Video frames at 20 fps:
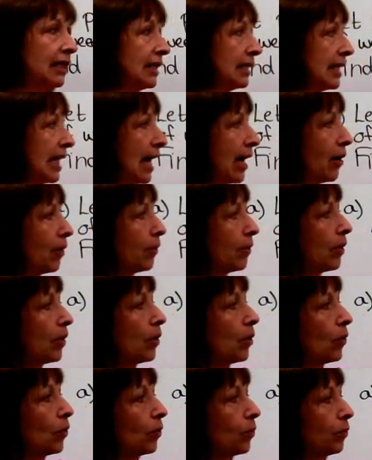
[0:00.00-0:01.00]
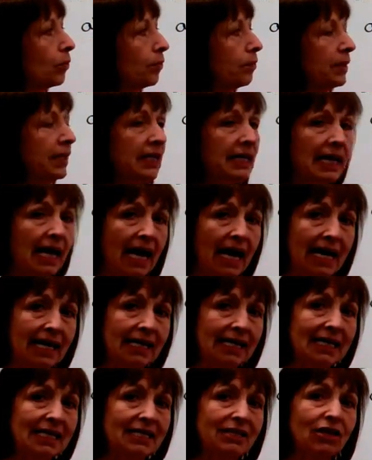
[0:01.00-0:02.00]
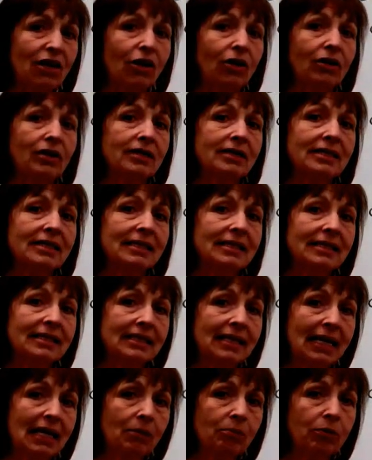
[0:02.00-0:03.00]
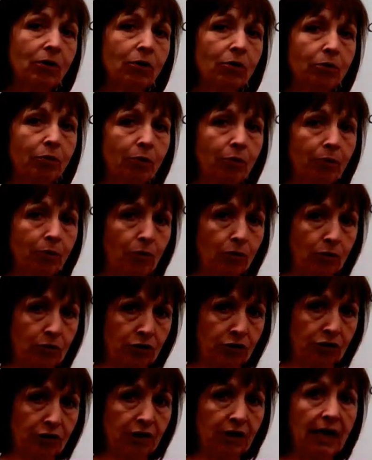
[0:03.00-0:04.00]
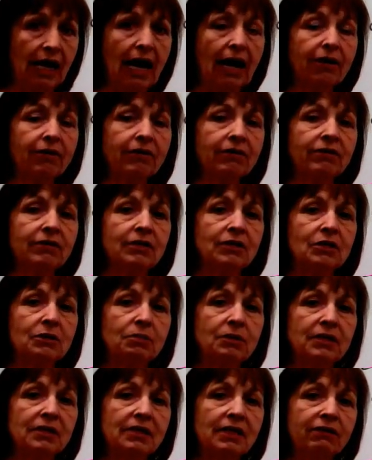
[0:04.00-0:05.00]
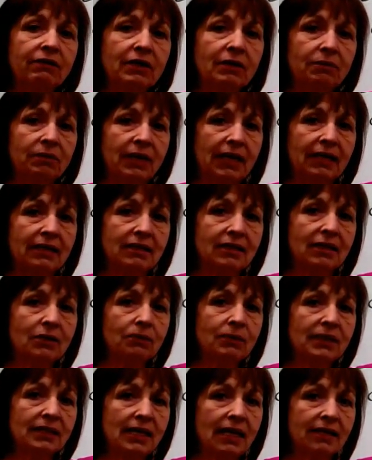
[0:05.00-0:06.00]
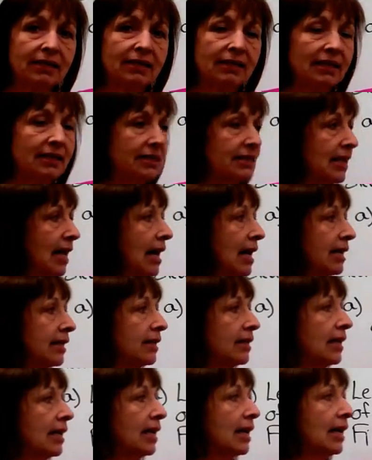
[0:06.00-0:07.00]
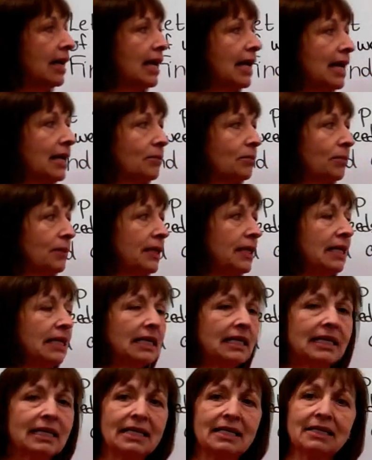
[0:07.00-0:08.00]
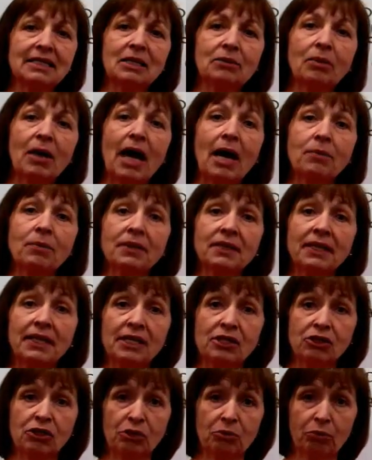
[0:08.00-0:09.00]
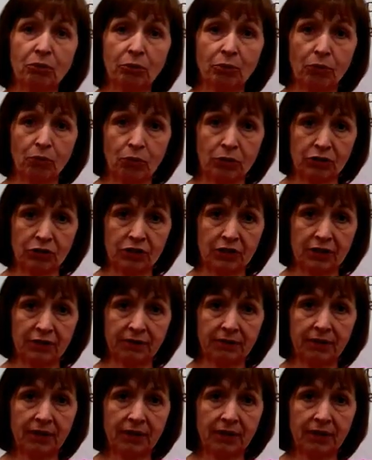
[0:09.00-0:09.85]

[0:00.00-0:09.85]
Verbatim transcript: Now, P hat is our sample proportion out of the specific plants that we test this on and P is the population proportion.